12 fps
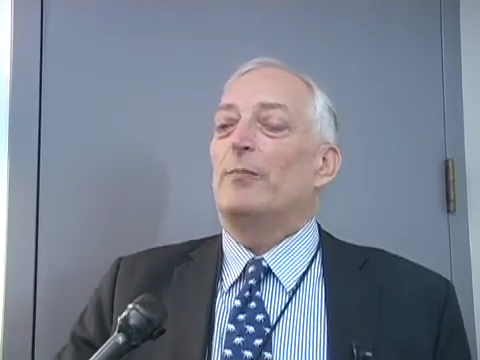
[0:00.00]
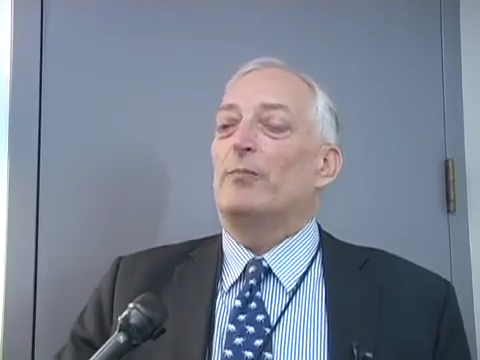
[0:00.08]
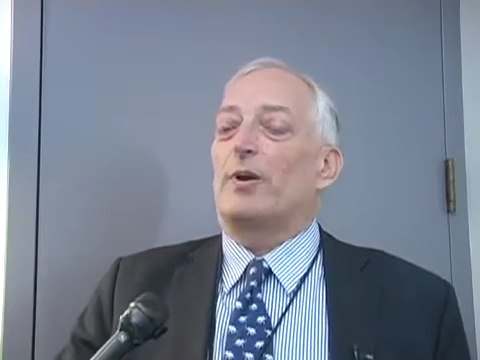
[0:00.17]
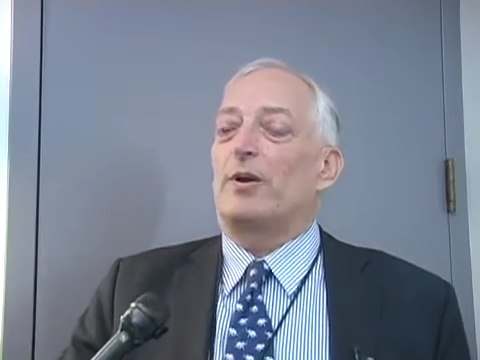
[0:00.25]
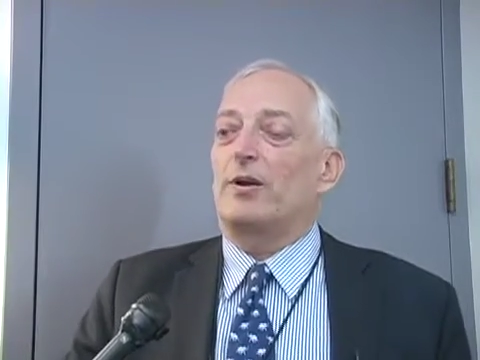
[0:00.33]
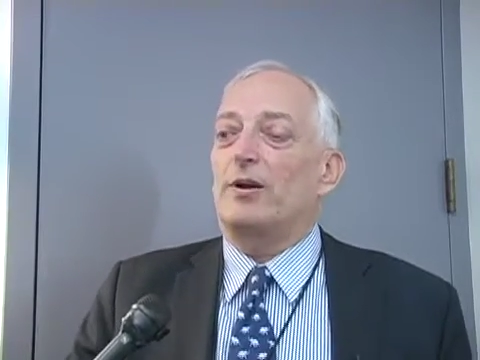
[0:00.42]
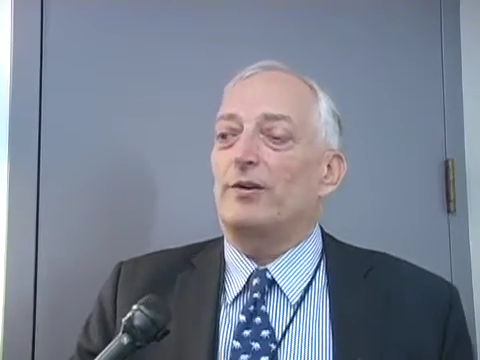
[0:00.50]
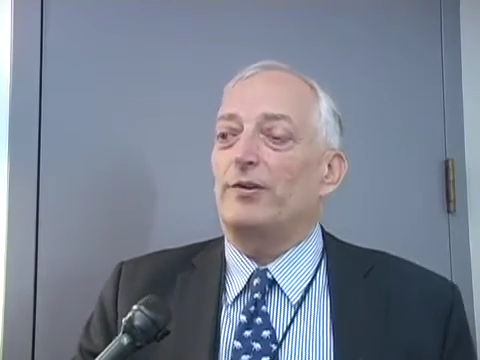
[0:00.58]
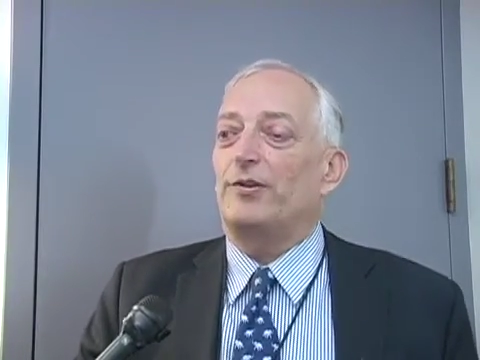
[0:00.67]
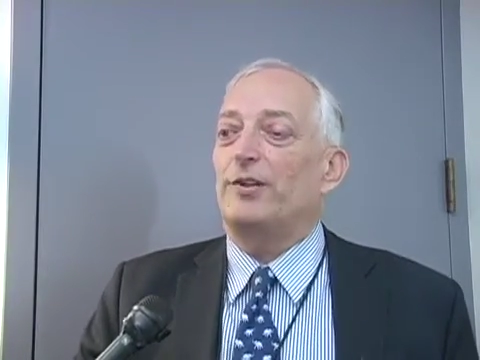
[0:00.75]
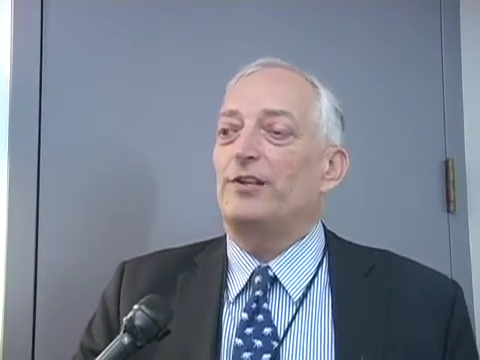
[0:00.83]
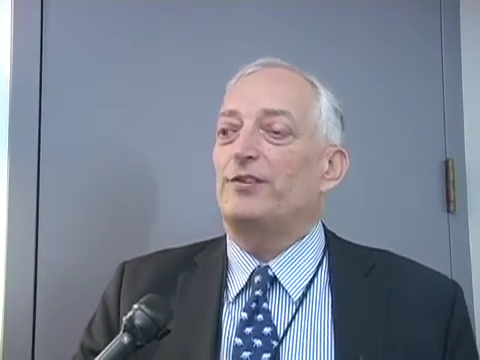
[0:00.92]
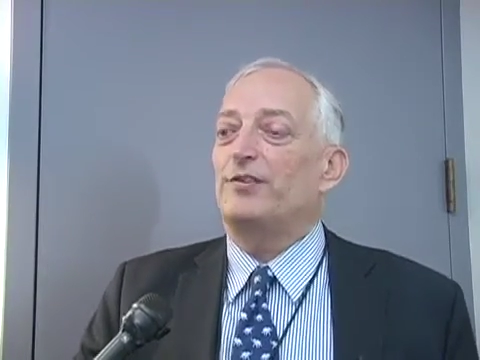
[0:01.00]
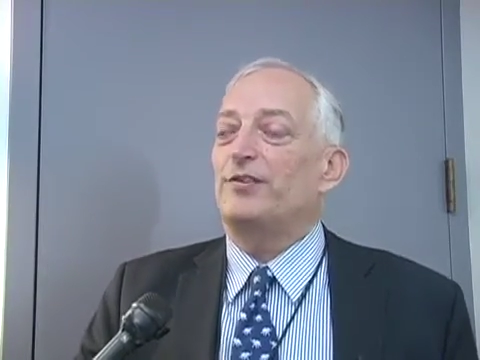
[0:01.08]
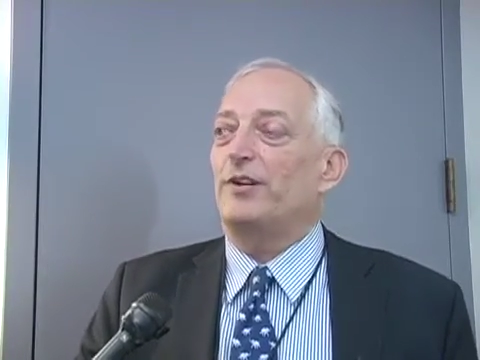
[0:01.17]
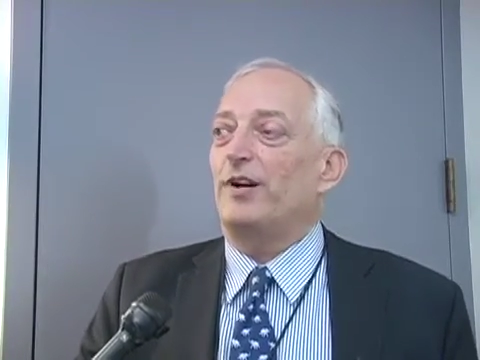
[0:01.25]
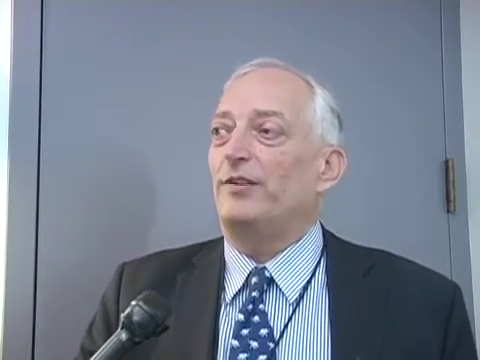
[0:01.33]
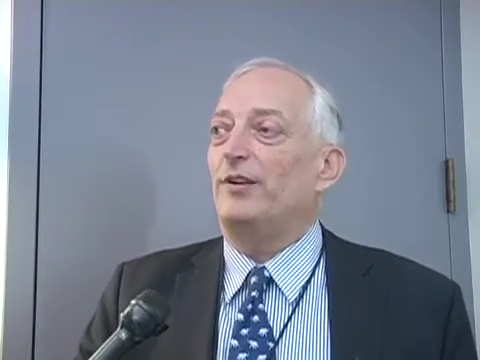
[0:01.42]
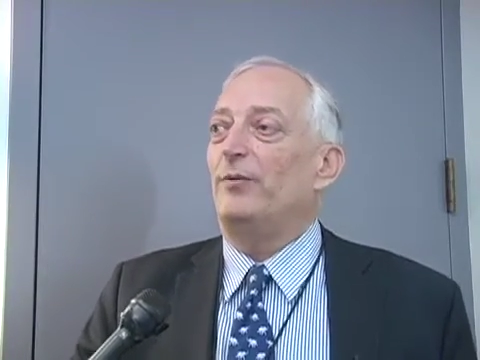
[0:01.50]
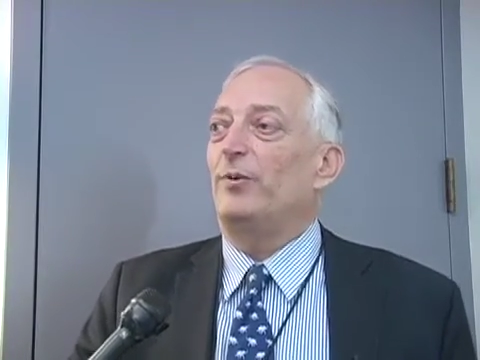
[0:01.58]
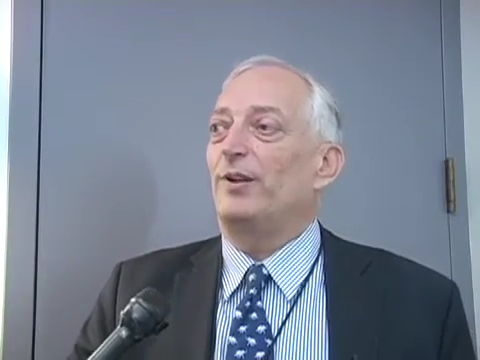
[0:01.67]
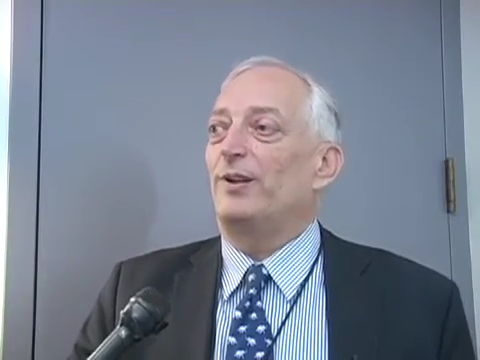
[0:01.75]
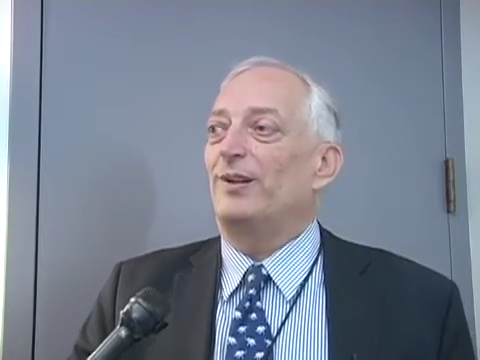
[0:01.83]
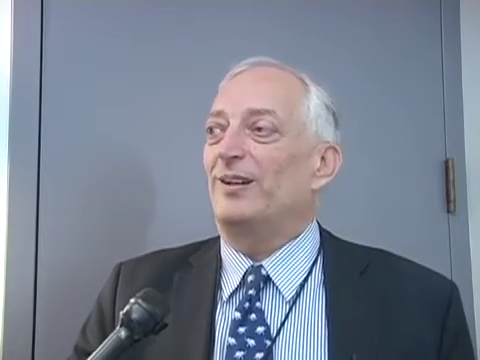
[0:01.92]
Because they started
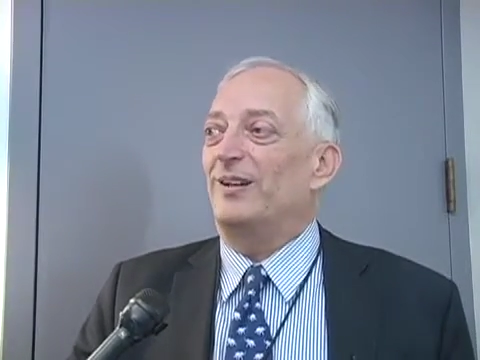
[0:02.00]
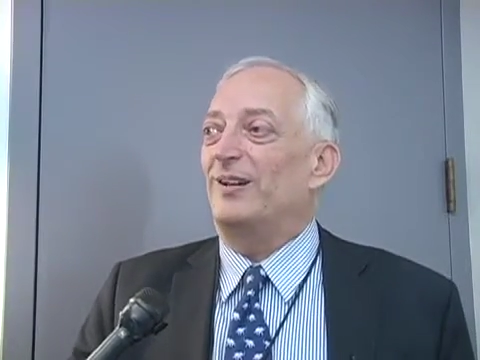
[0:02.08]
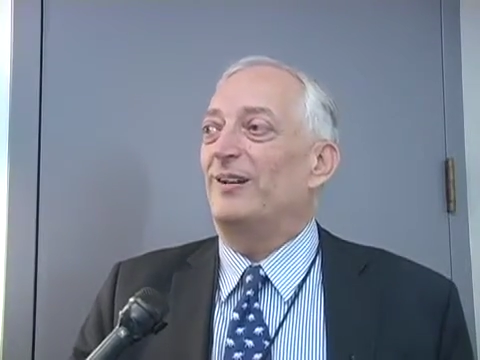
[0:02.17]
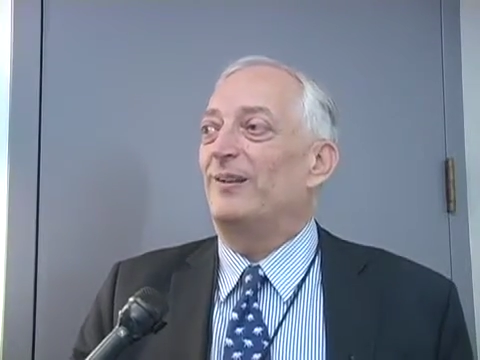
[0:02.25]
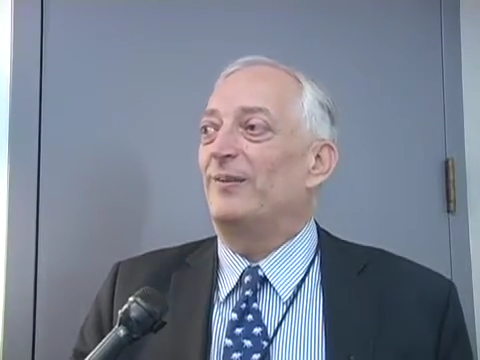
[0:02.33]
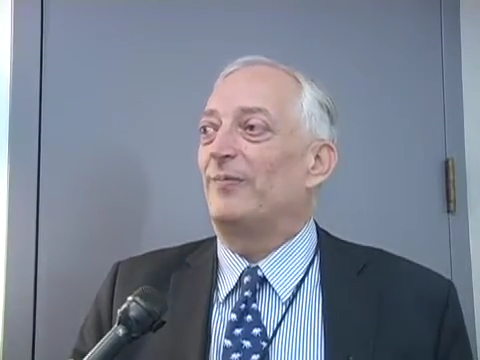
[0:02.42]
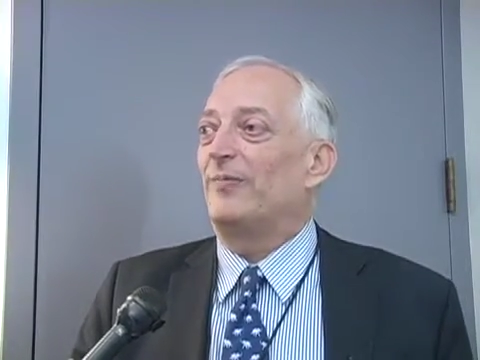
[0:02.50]
with a lie,